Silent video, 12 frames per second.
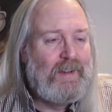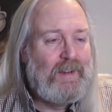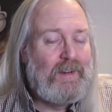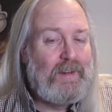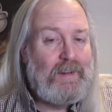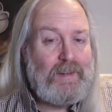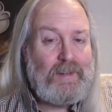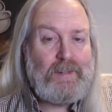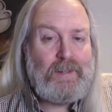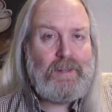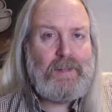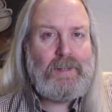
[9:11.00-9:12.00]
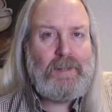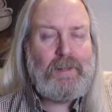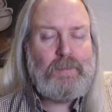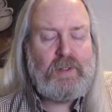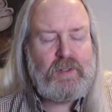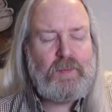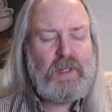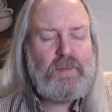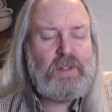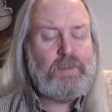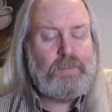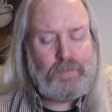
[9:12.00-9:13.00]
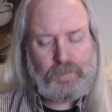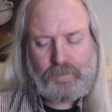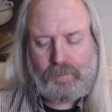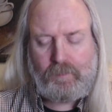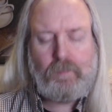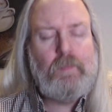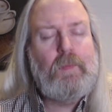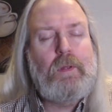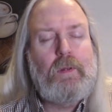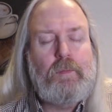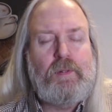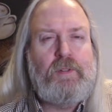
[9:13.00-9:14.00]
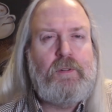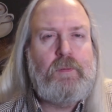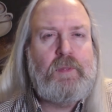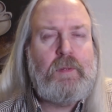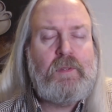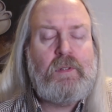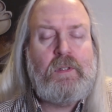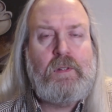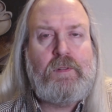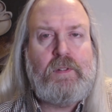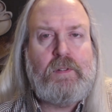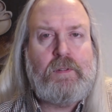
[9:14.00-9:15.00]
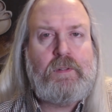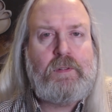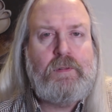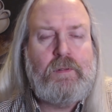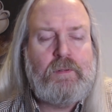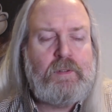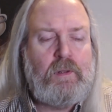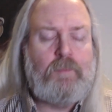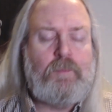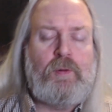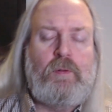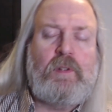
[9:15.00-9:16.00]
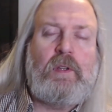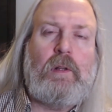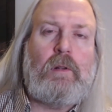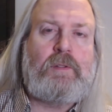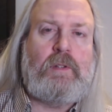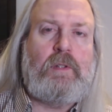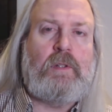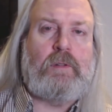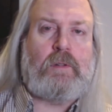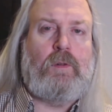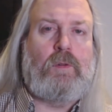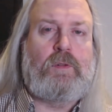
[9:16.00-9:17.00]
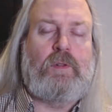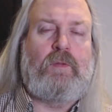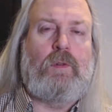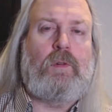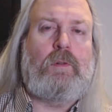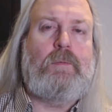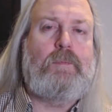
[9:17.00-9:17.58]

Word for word: But remember, presumed innocent until proven guilty in a court of law.